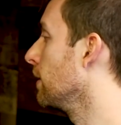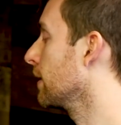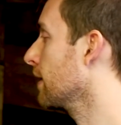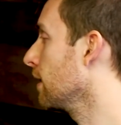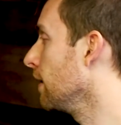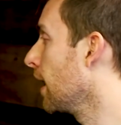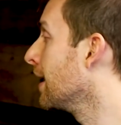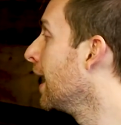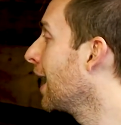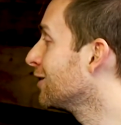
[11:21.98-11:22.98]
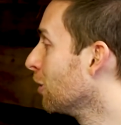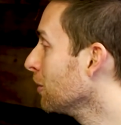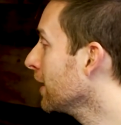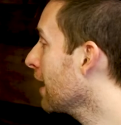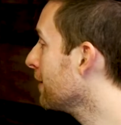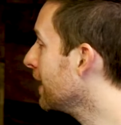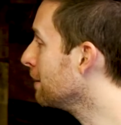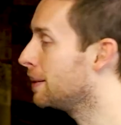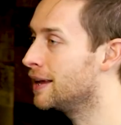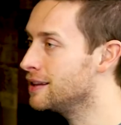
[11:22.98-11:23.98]
I like that a lot. I don't really have
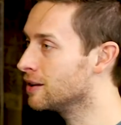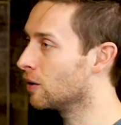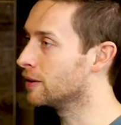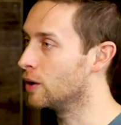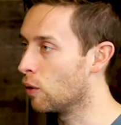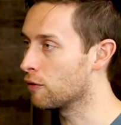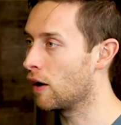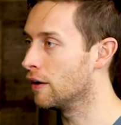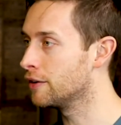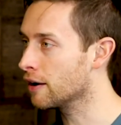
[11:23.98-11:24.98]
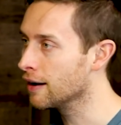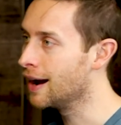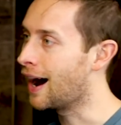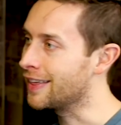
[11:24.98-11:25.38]
any opinion on the over-under.